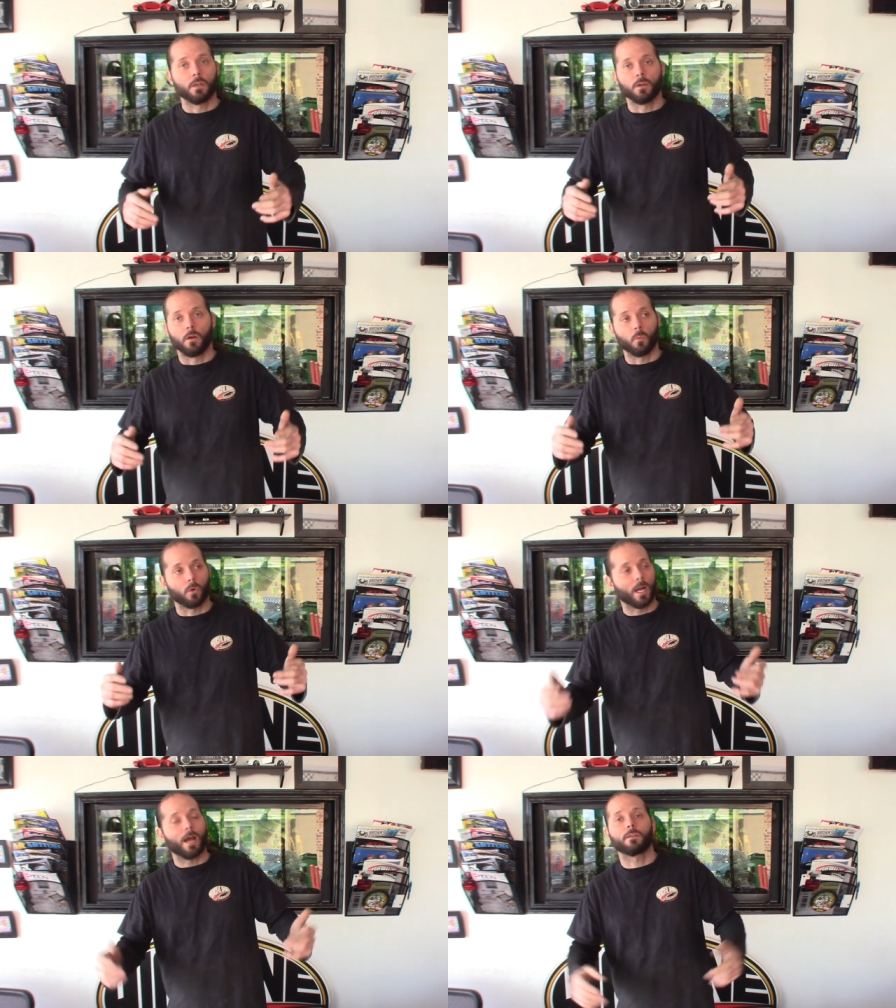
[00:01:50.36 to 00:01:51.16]
You know,
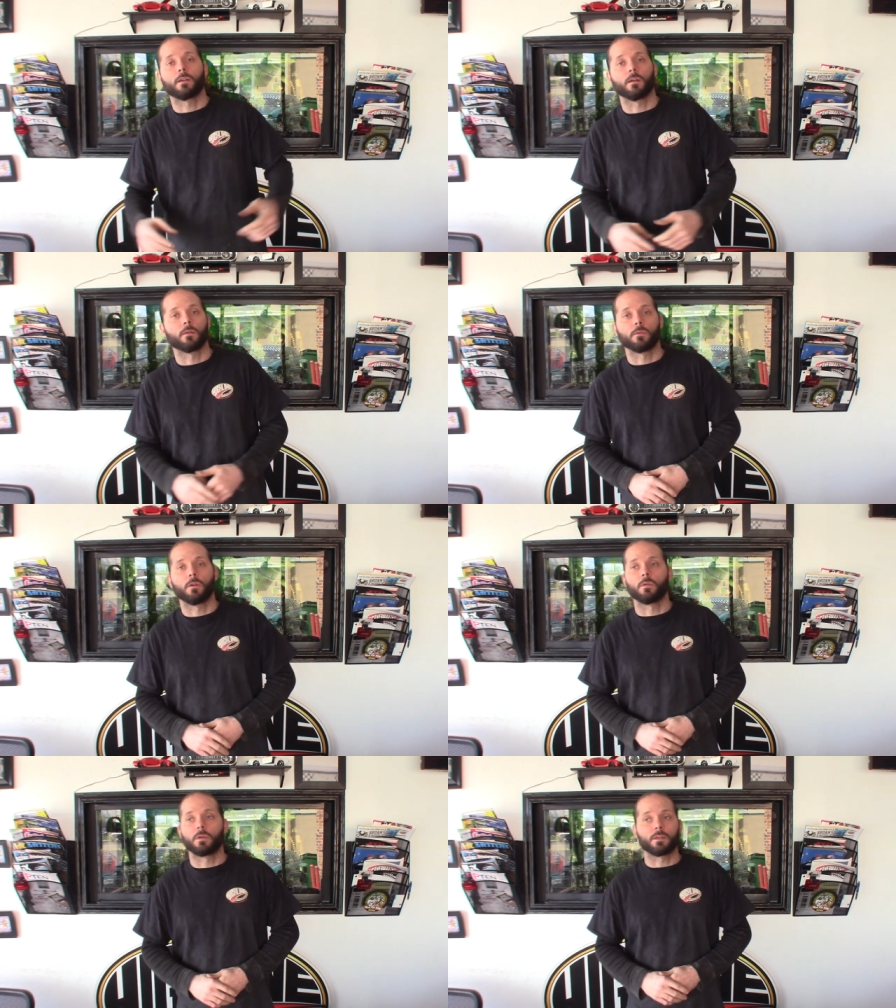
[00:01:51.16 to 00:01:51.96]
we're out there, you
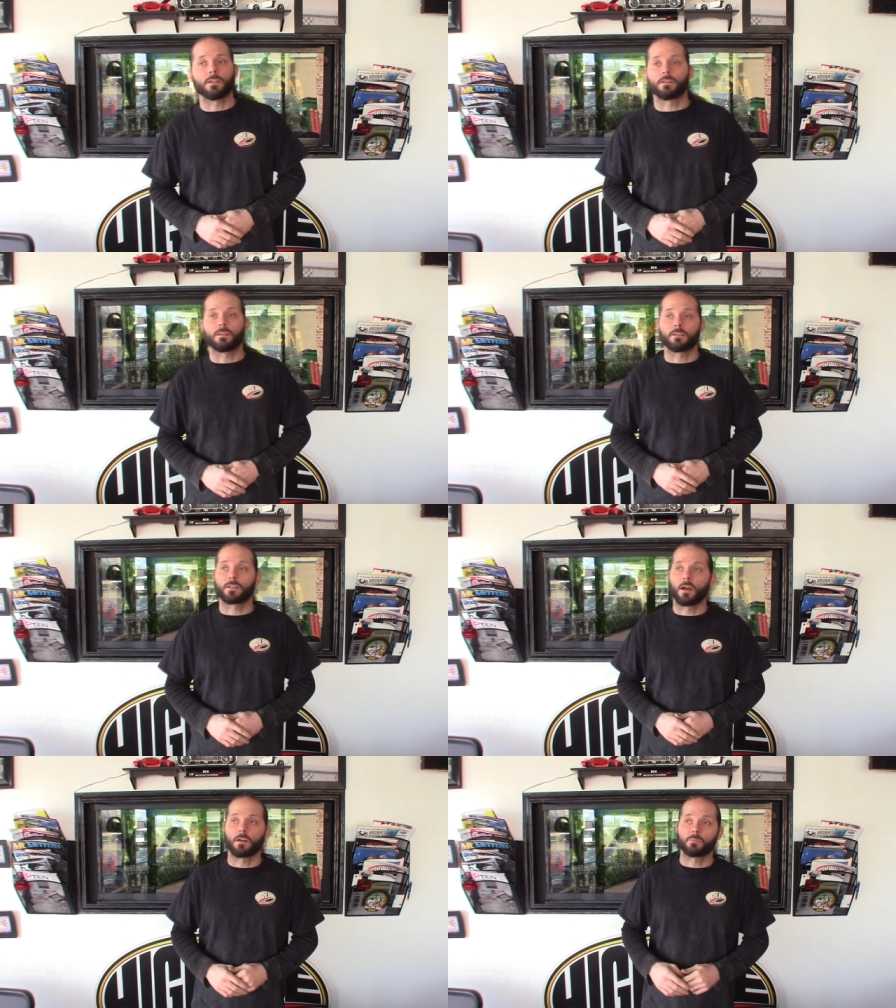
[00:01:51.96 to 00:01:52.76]
know, these, these
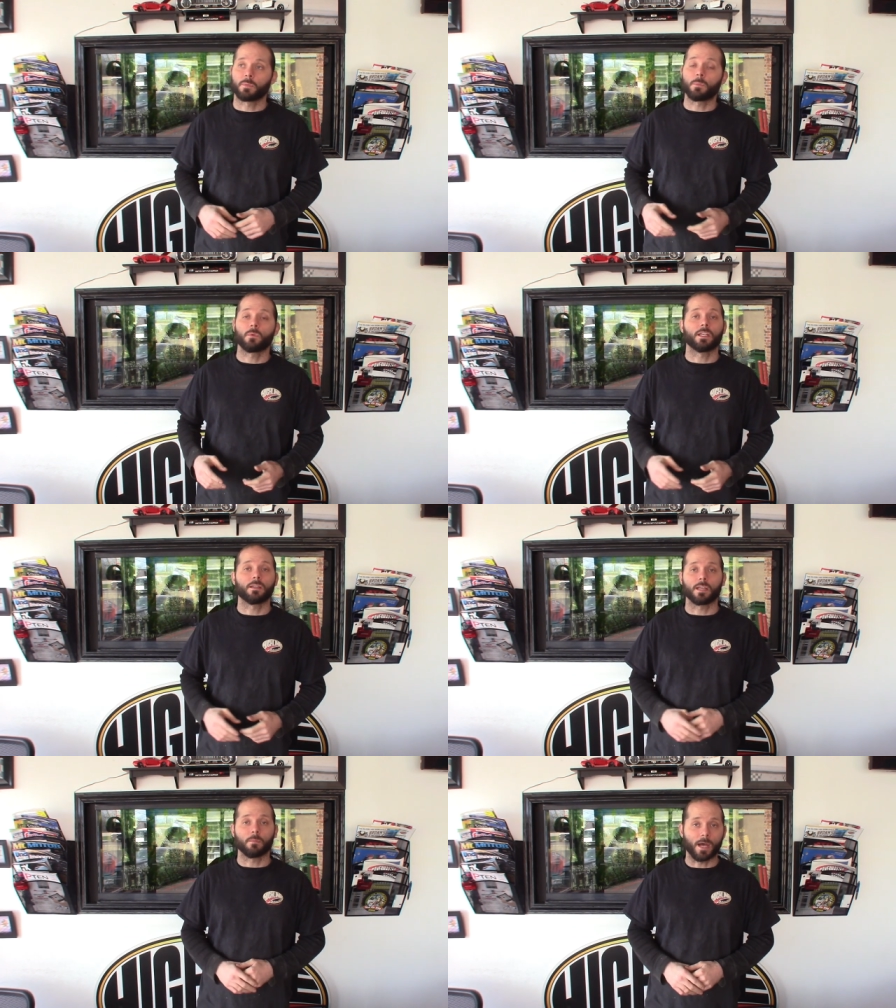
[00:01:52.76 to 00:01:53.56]
cars, people need
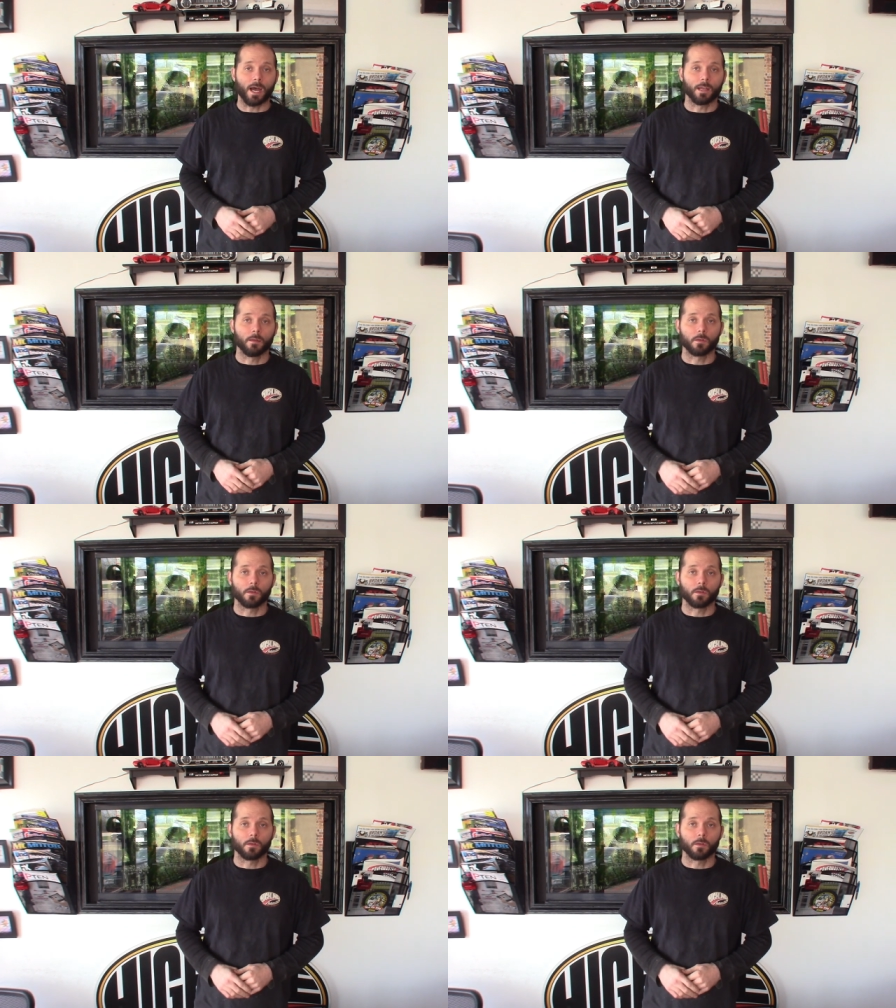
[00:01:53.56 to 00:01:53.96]
to get by.